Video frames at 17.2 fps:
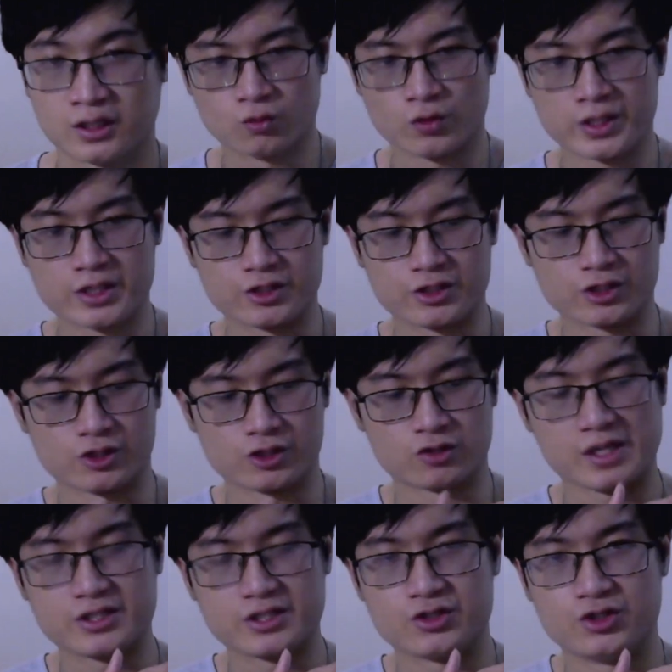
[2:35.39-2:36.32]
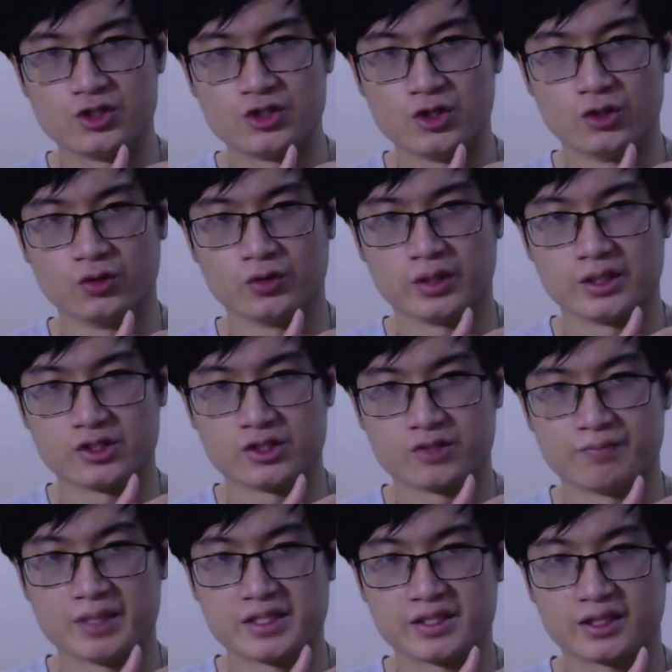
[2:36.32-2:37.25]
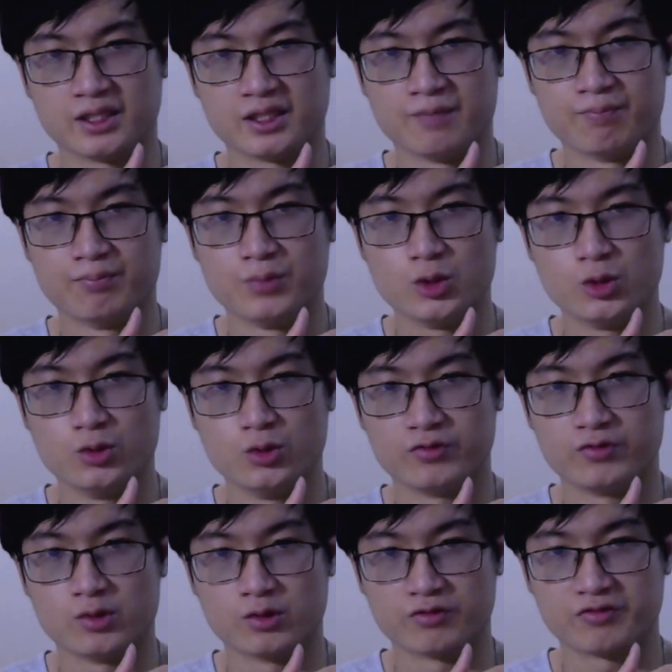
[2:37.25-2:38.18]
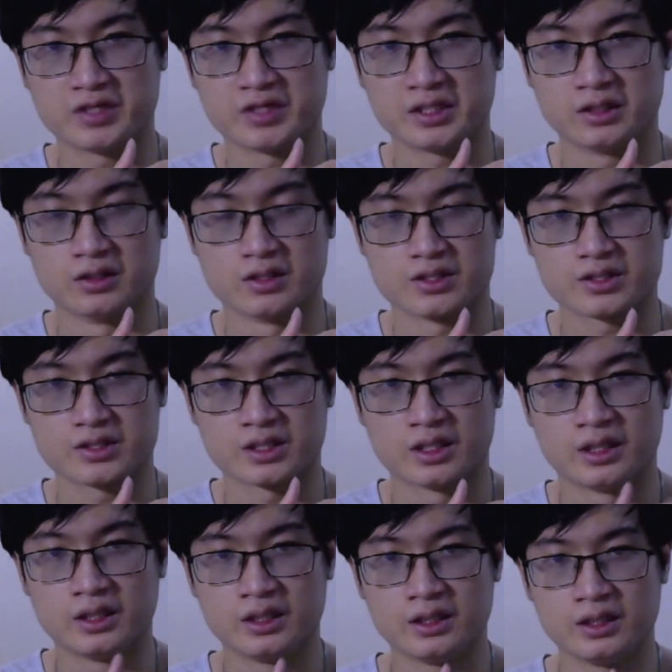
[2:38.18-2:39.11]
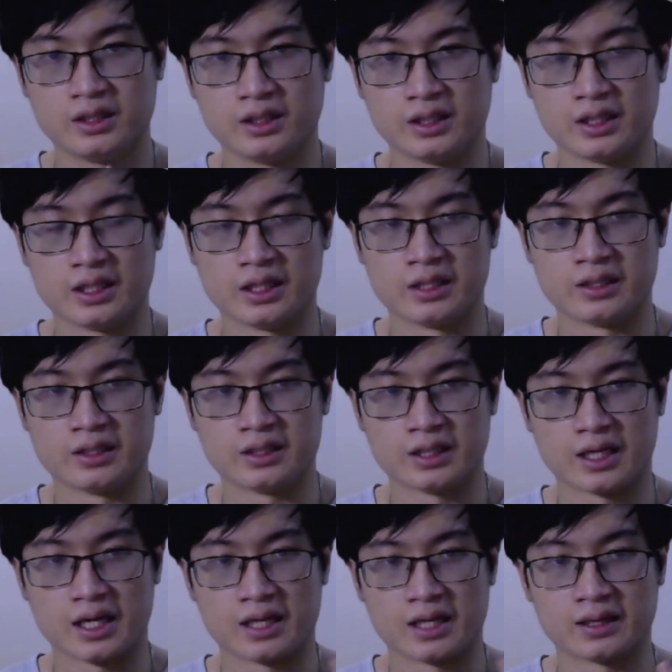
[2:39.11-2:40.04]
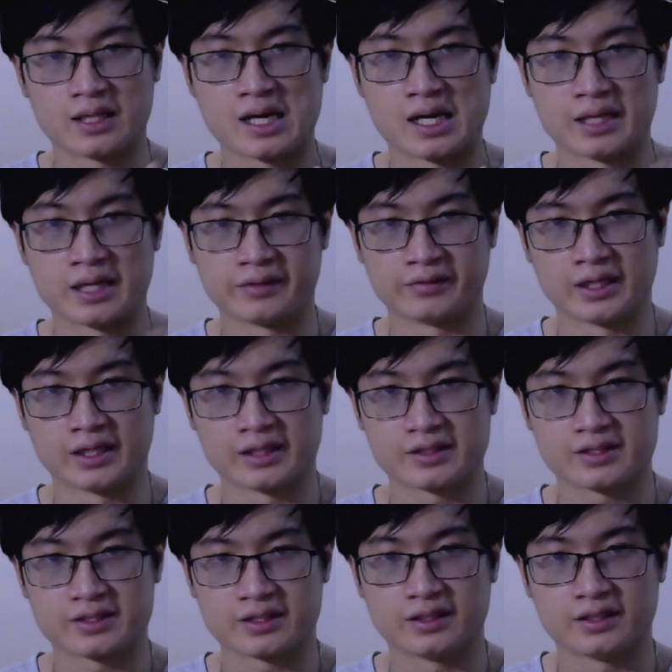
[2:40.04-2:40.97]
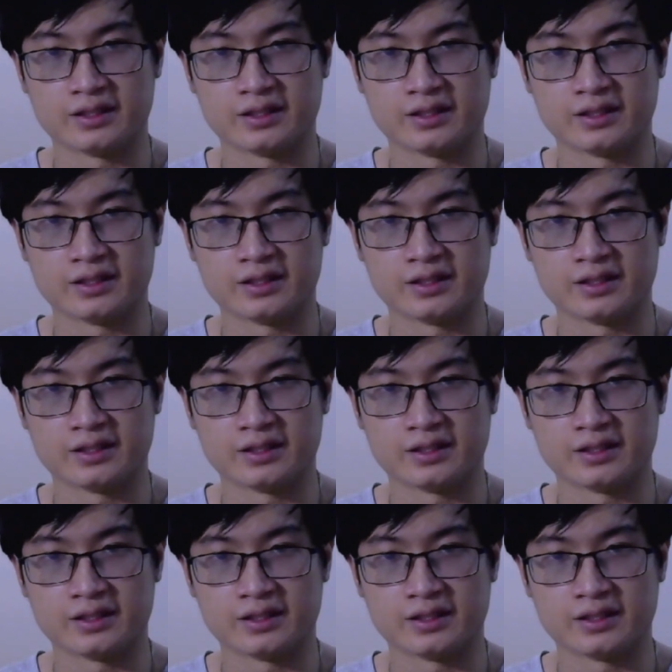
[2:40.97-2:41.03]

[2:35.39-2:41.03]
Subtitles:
What you should try to do is to basically move your fingers in a line that's